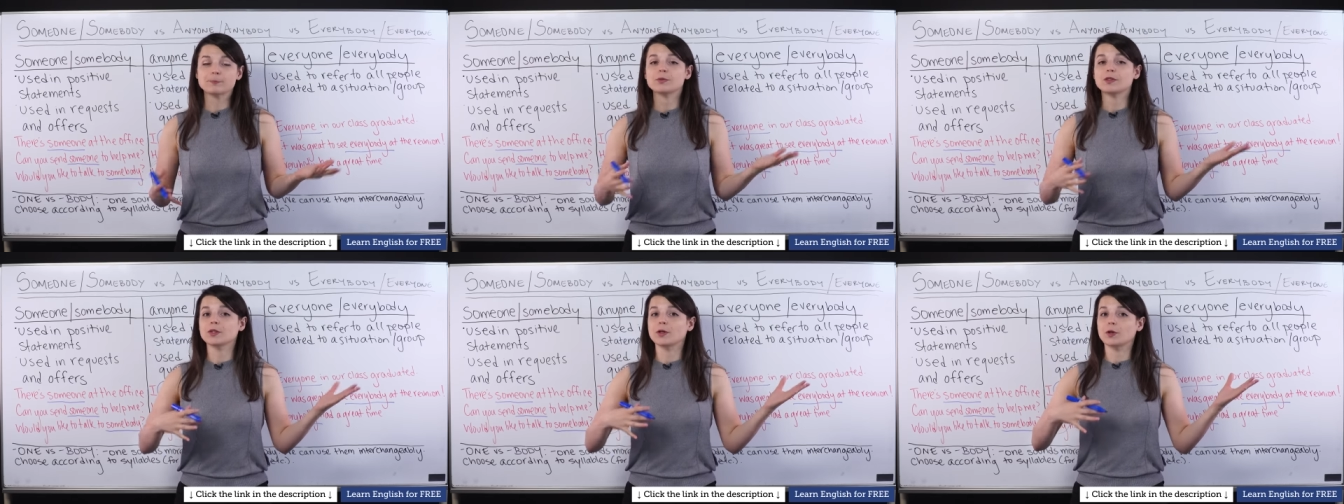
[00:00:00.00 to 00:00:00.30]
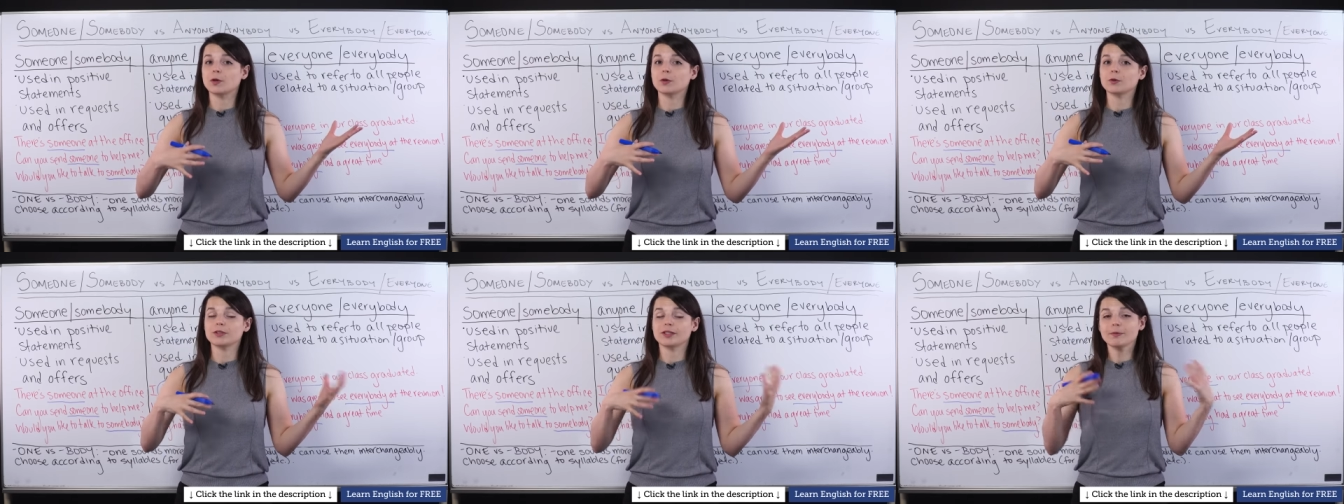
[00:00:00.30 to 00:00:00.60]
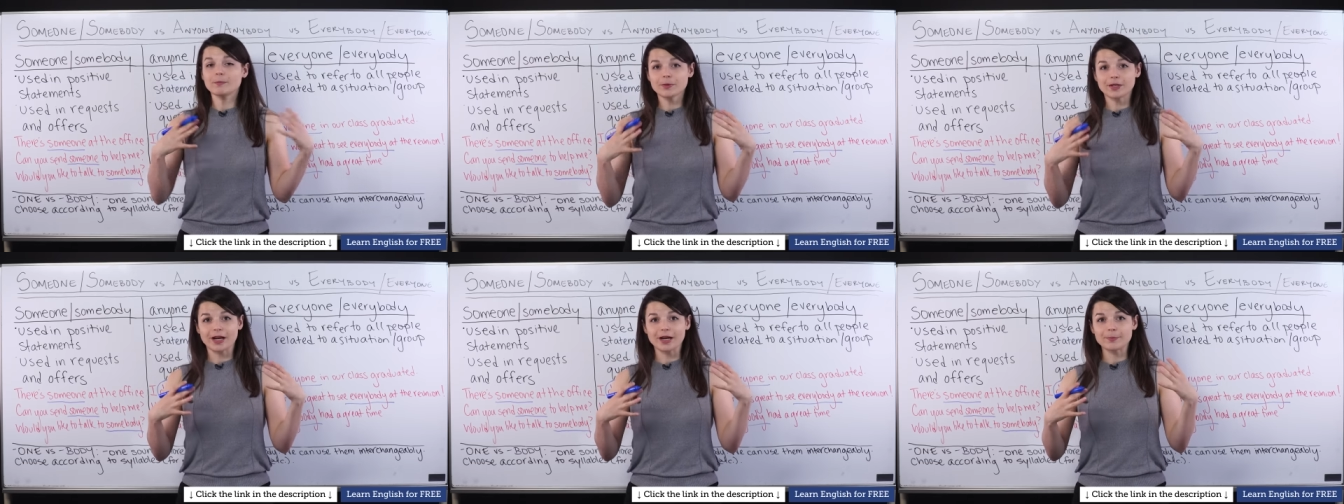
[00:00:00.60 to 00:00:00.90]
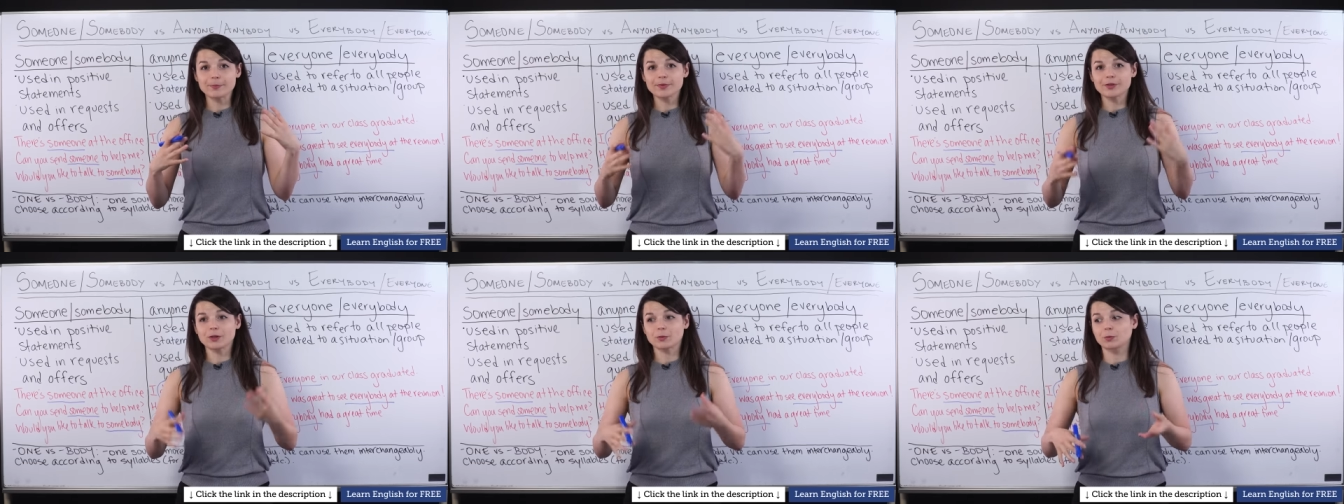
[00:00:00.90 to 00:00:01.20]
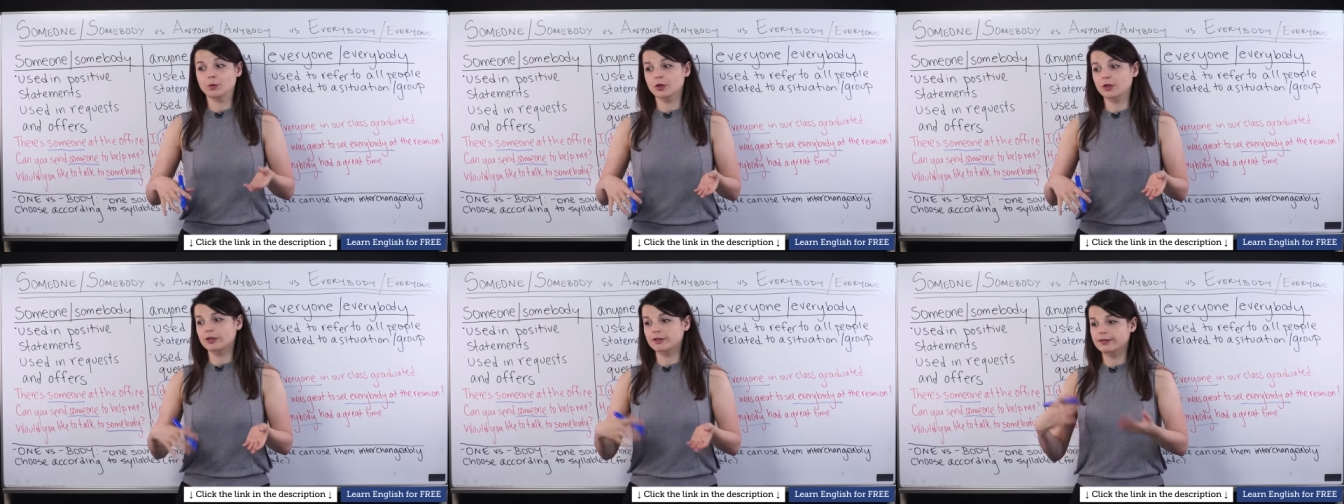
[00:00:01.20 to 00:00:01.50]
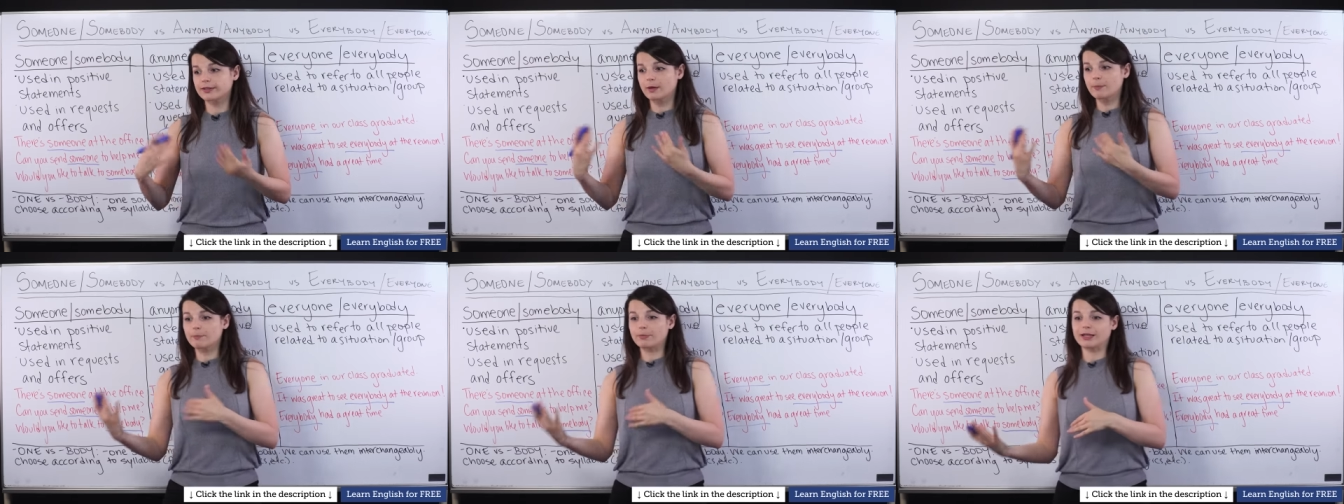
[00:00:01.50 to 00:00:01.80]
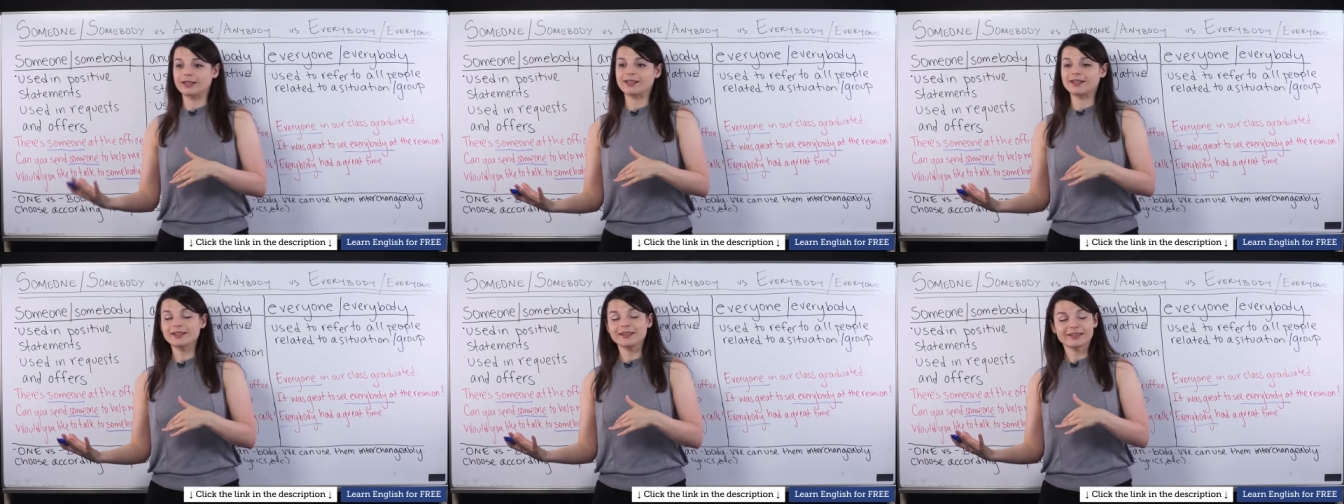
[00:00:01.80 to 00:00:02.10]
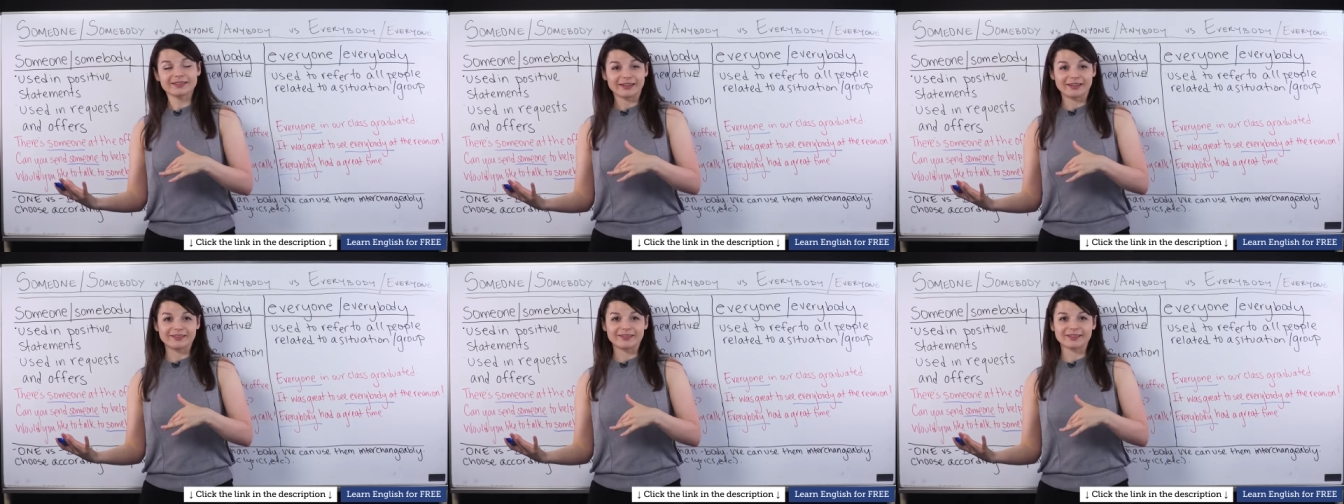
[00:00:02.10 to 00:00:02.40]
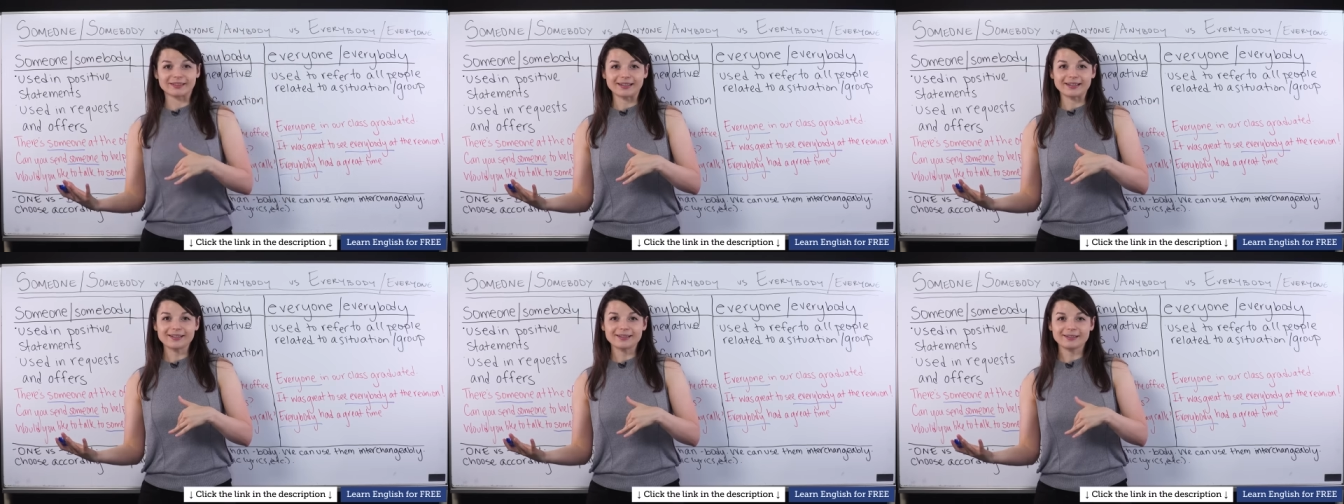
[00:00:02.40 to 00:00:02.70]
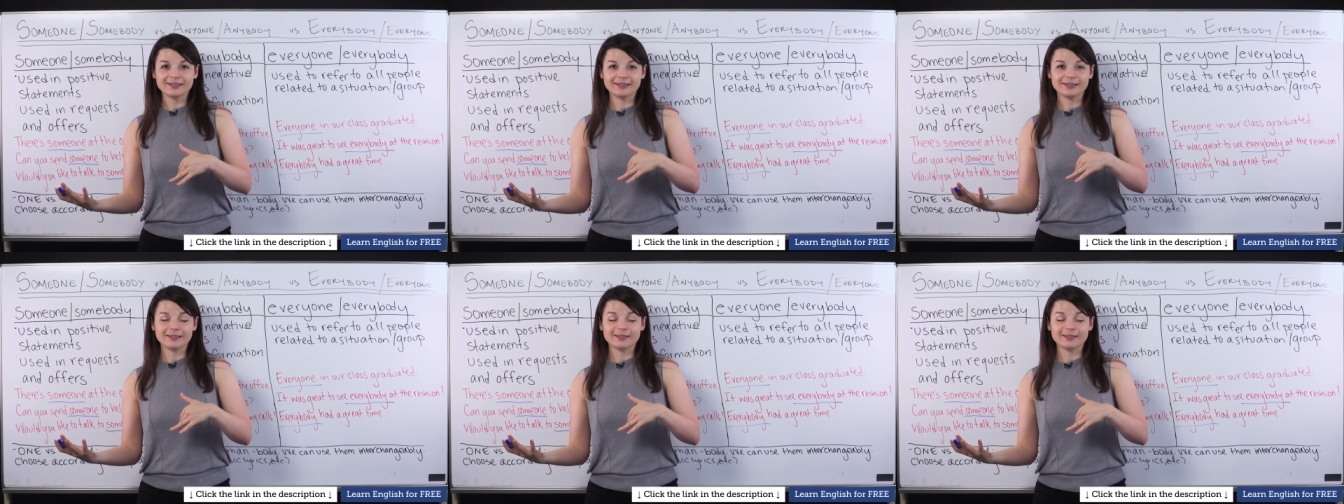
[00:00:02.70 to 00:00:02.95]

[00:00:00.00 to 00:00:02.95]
So sometimes the word somebody sounds nice,